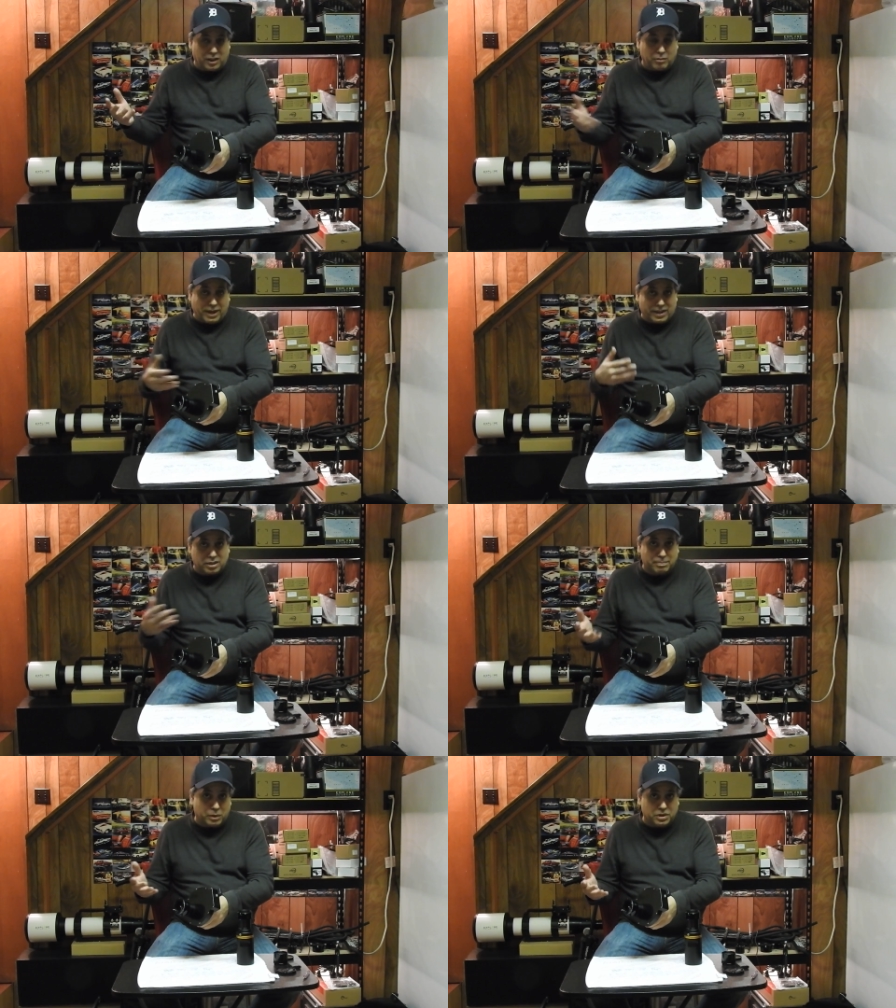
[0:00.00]
you know, my
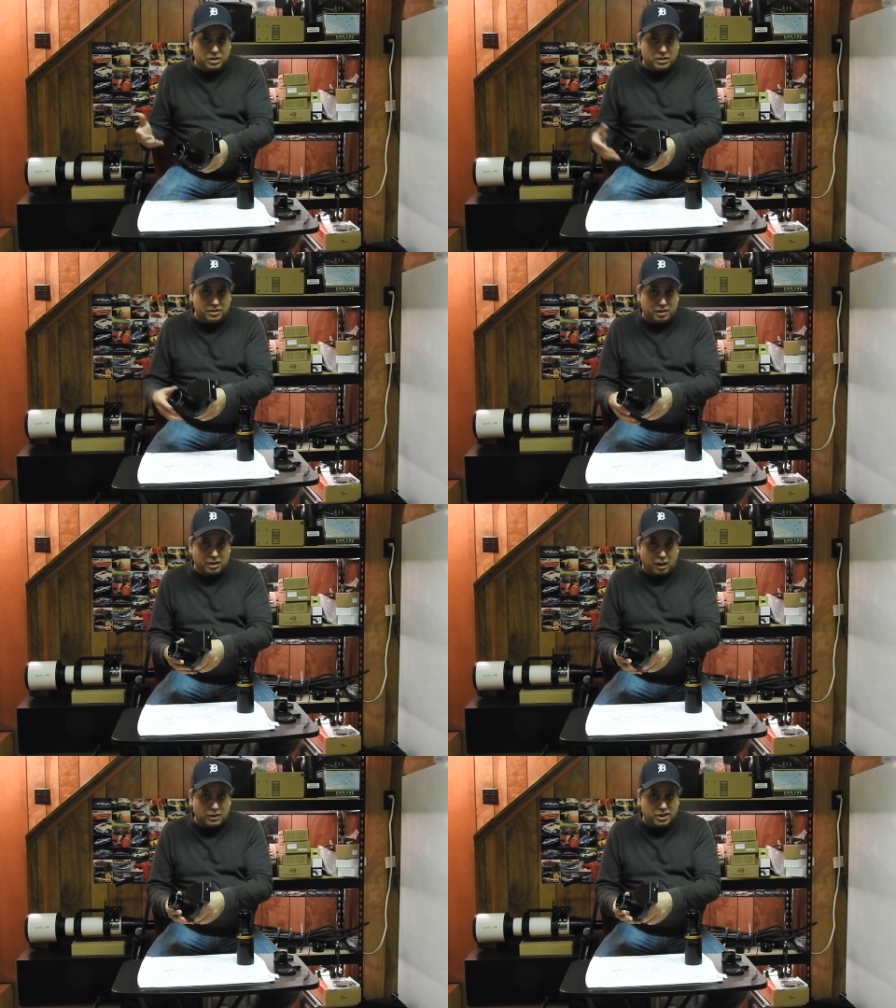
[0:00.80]
exposures
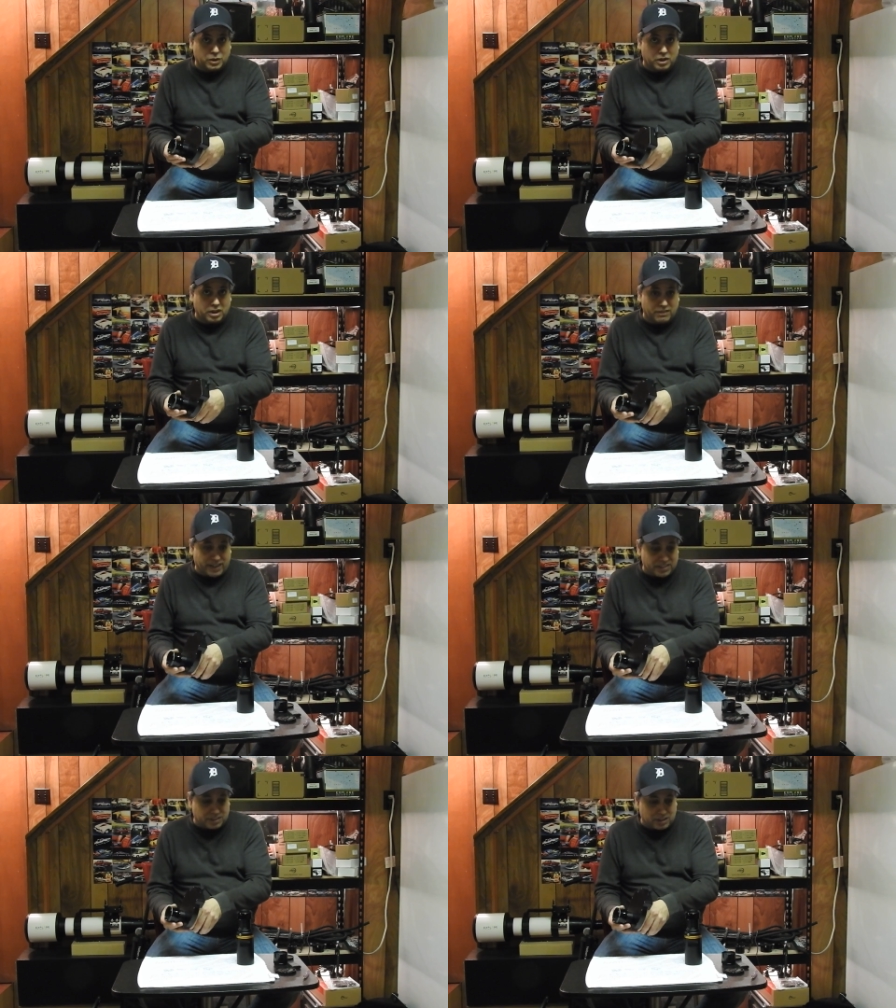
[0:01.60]
are, are short enough
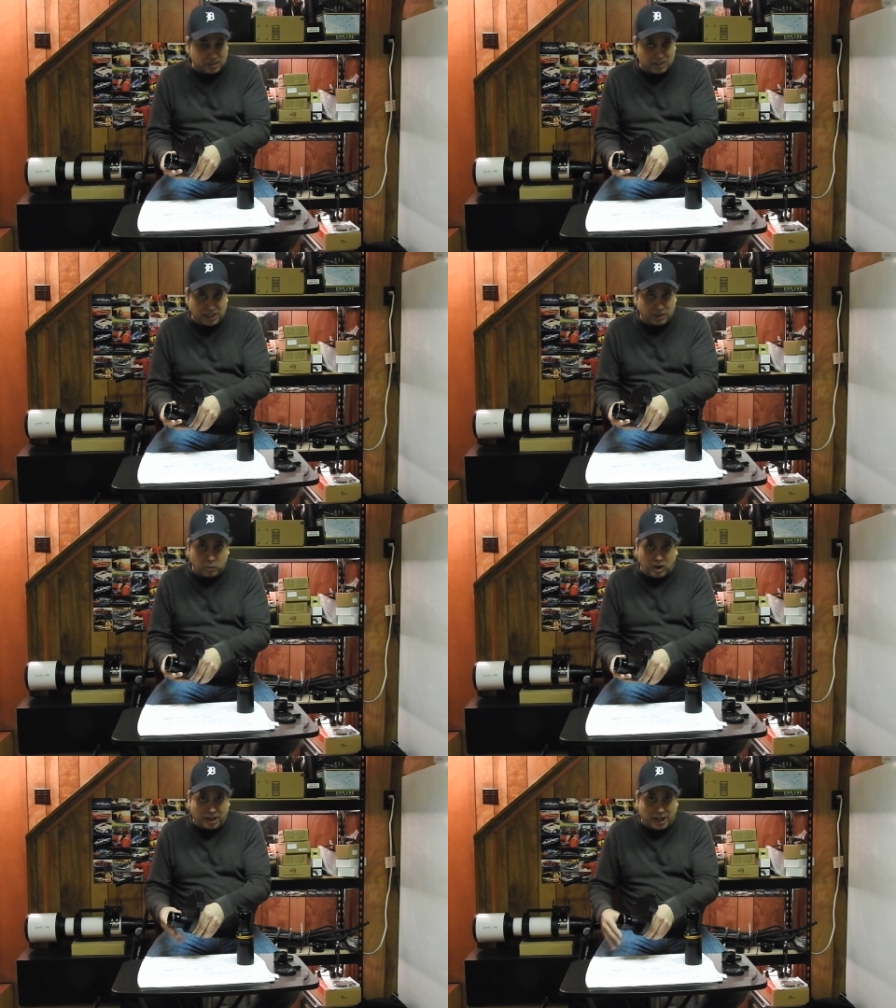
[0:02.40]
as it is. I
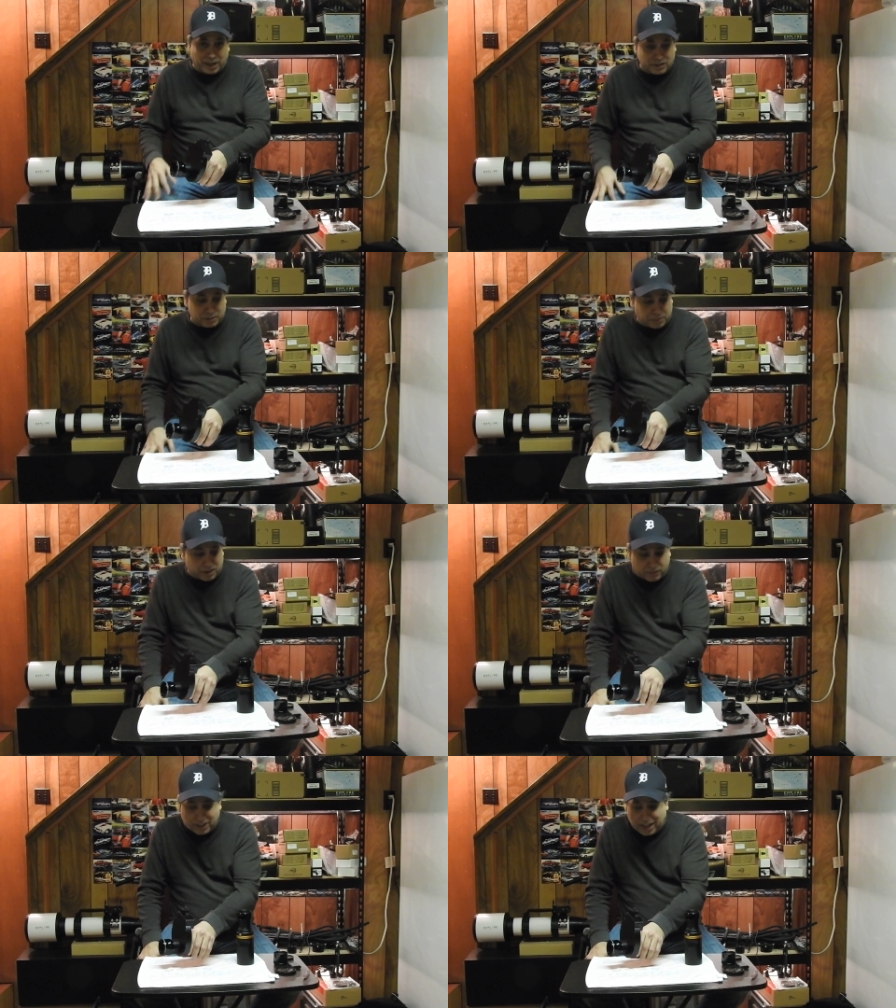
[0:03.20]
don't want higher
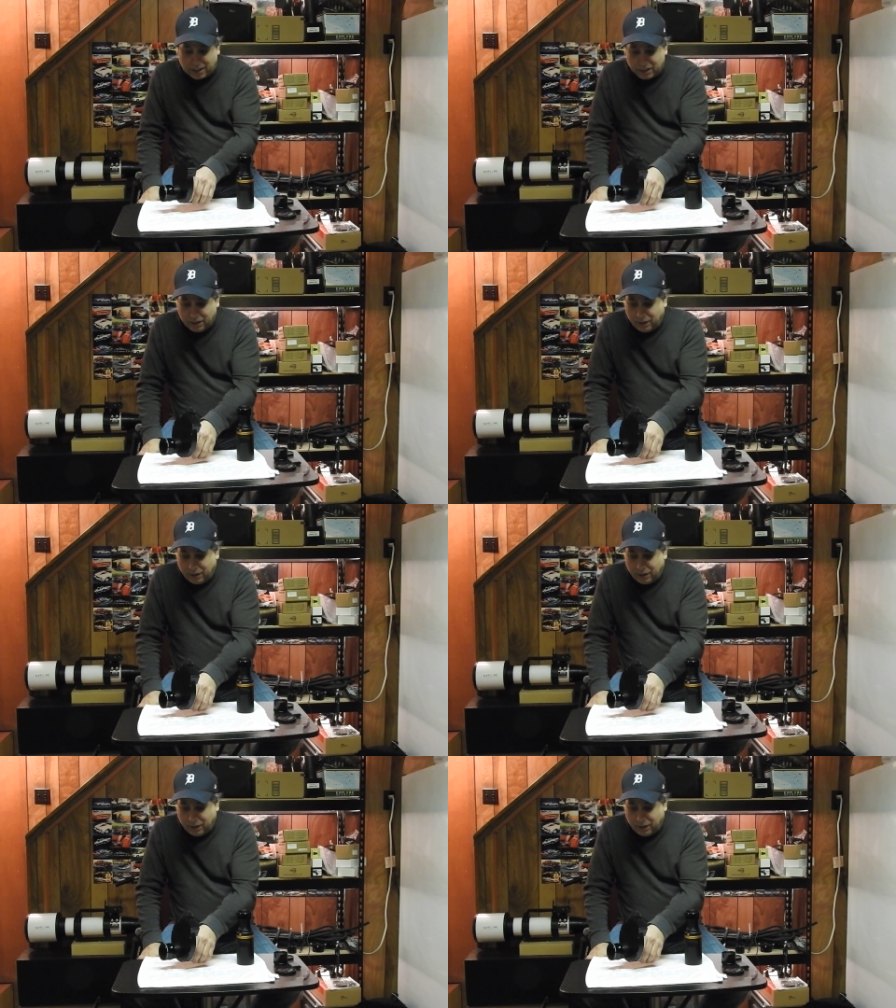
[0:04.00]
speed for that.